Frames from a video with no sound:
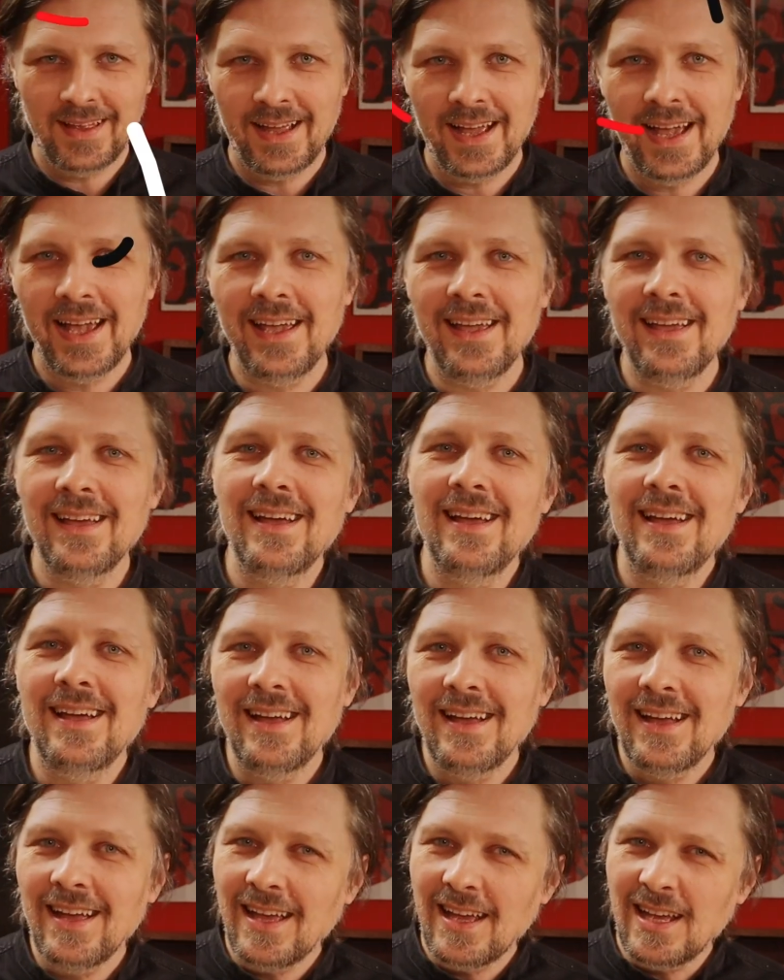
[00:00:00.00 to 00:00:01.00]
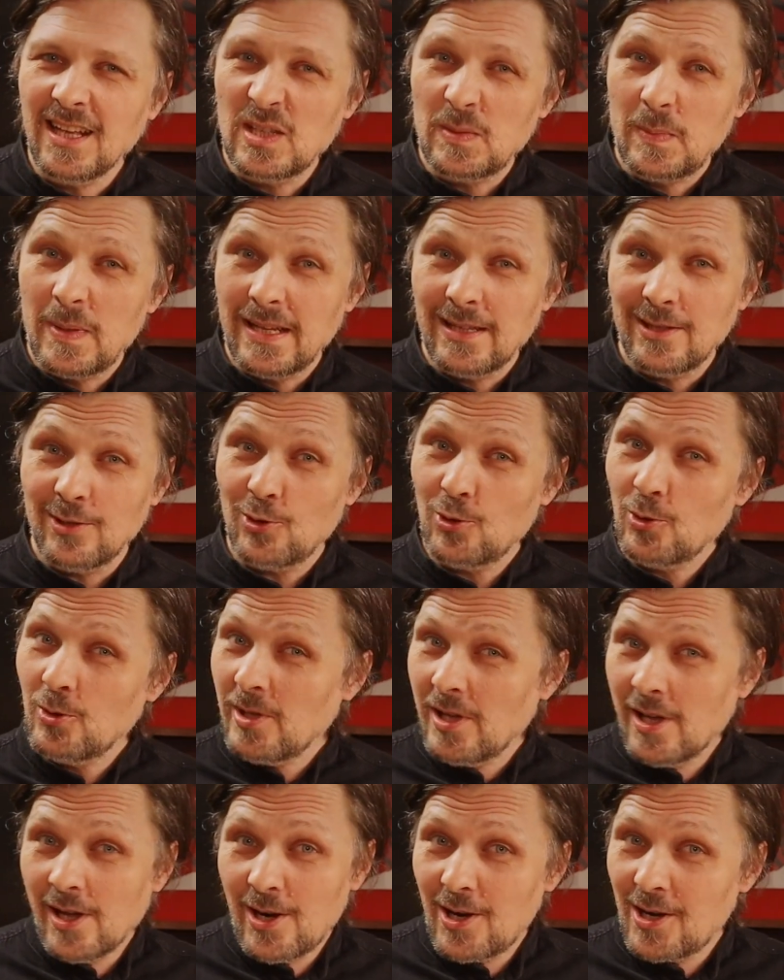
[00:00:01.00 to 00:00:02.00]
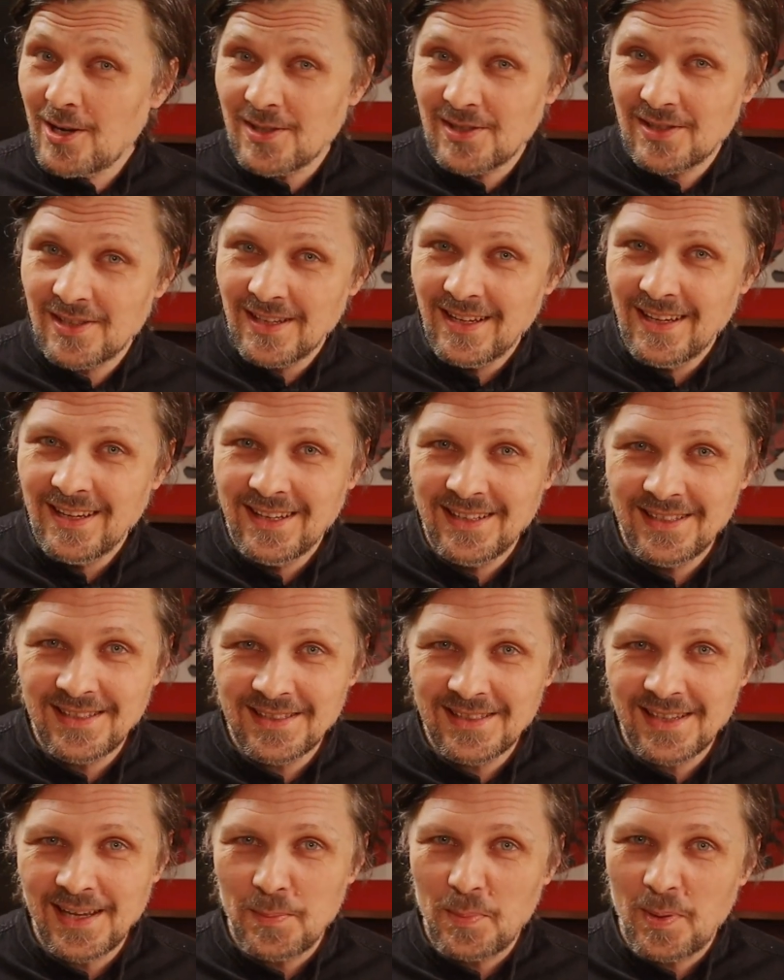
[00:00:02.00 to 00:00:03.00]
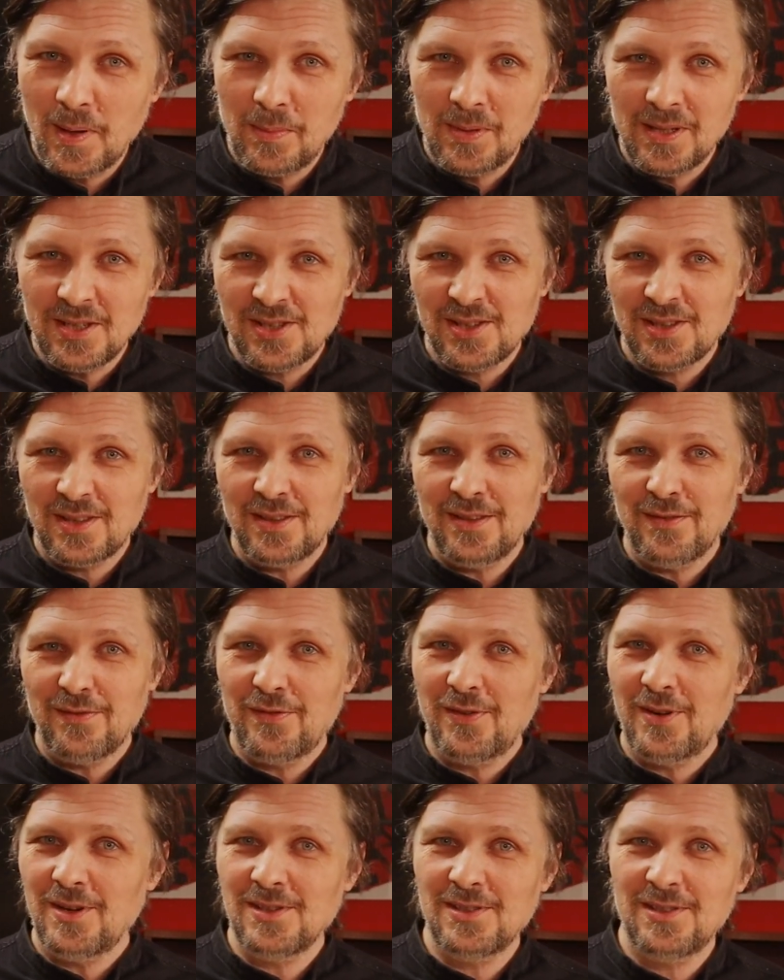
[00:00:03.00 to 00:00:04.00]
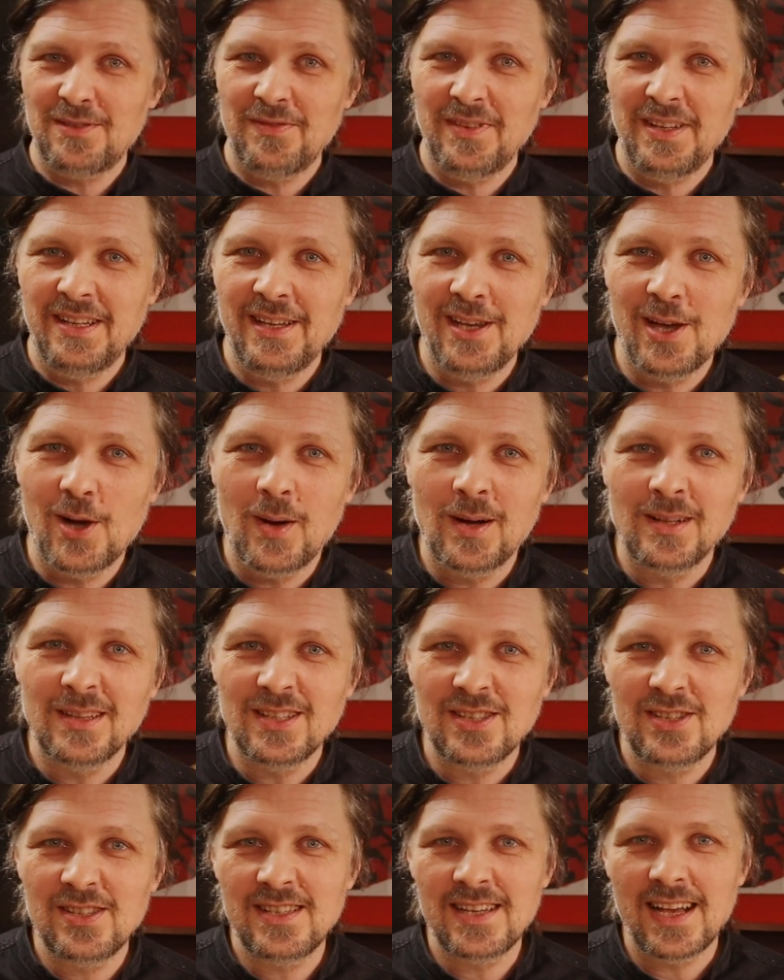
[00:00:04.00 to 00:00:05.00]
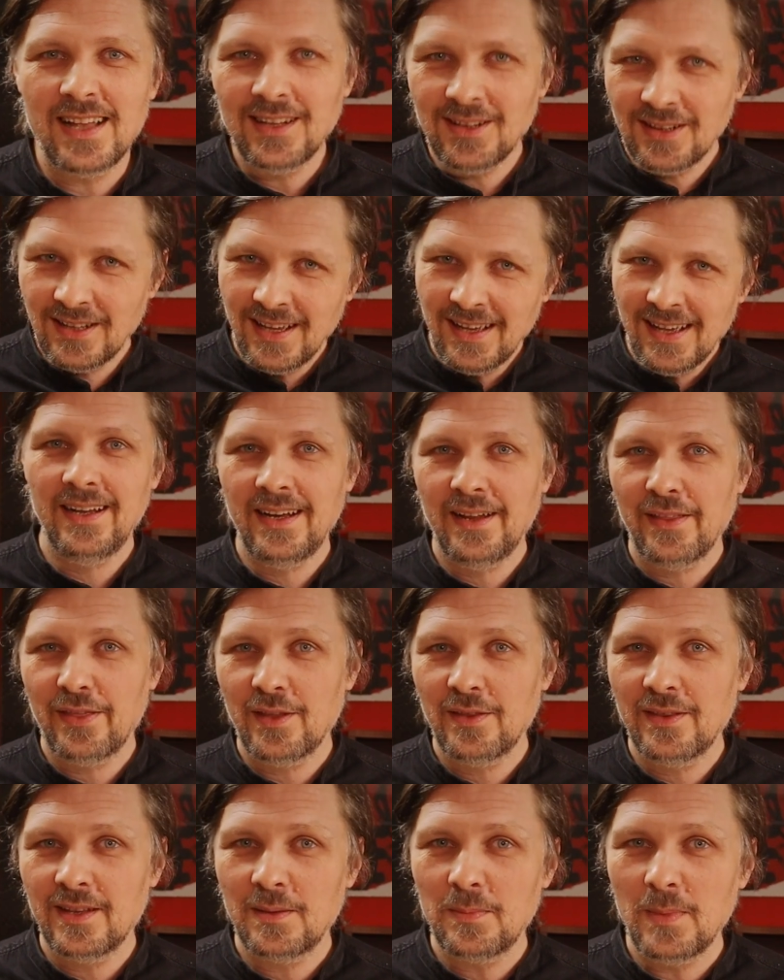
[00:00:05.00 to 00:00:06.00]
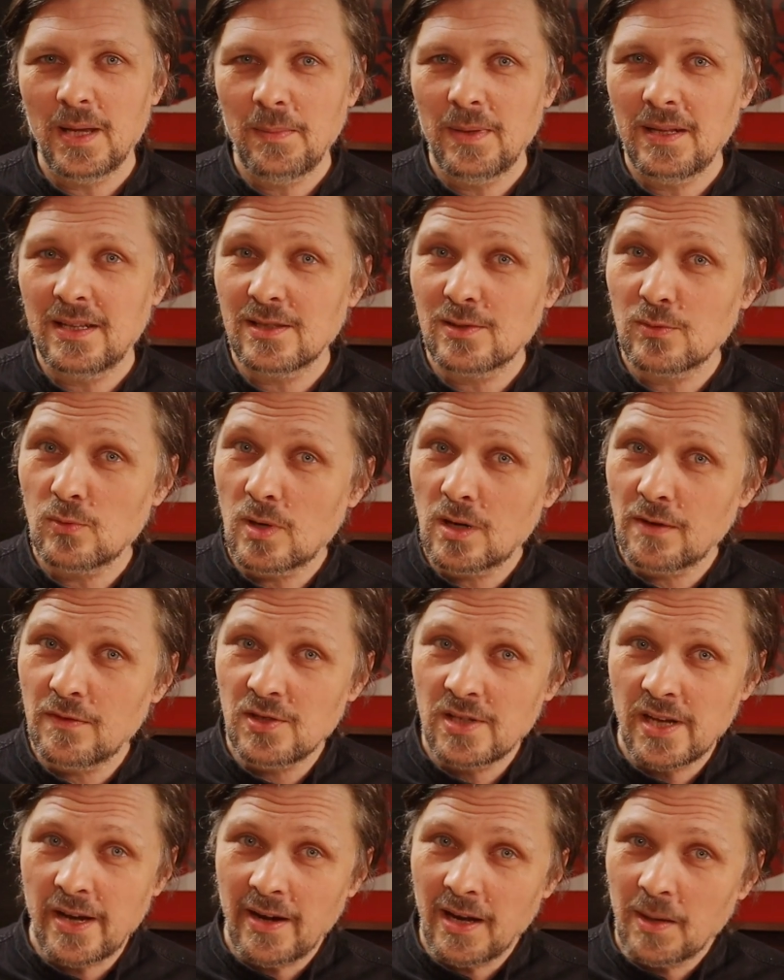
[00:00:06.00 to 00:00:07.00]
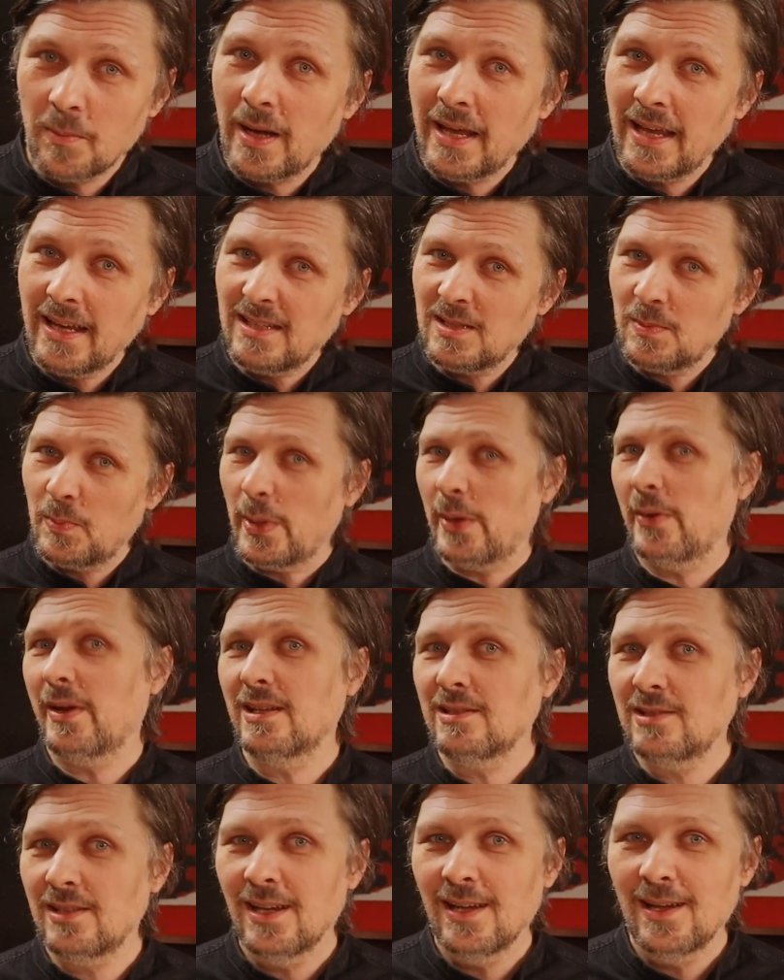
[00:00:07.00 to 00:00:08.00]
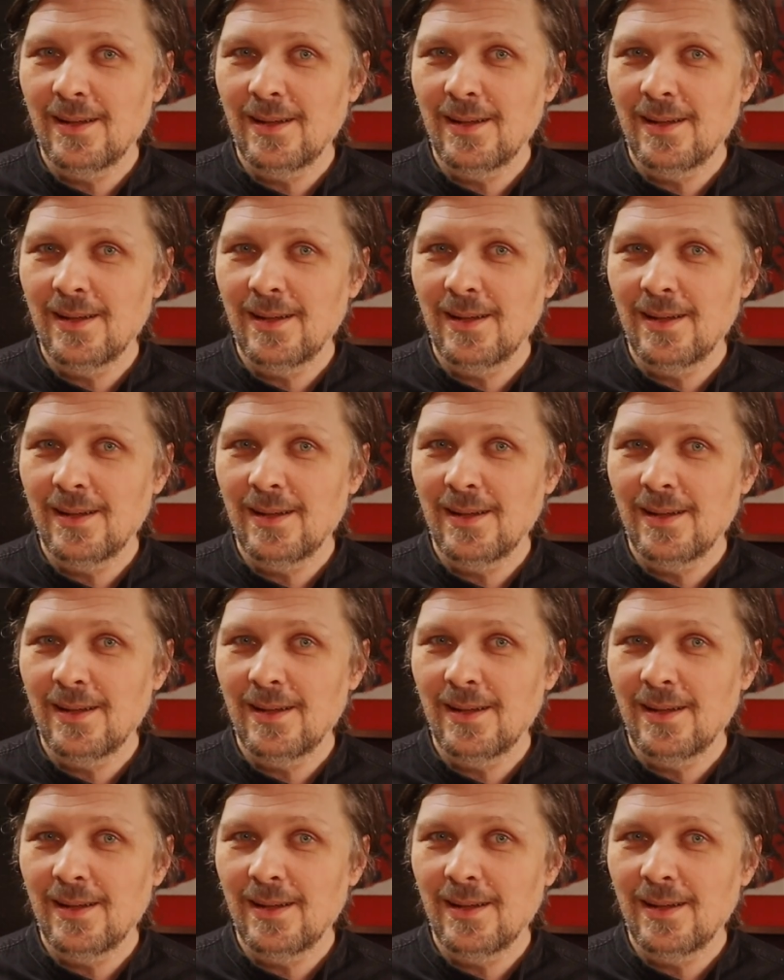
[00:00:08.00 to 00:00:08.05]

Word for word: Okay, it's been 2 years since I published the first video on this channel, and I thought that maybe it is worth sharing my experience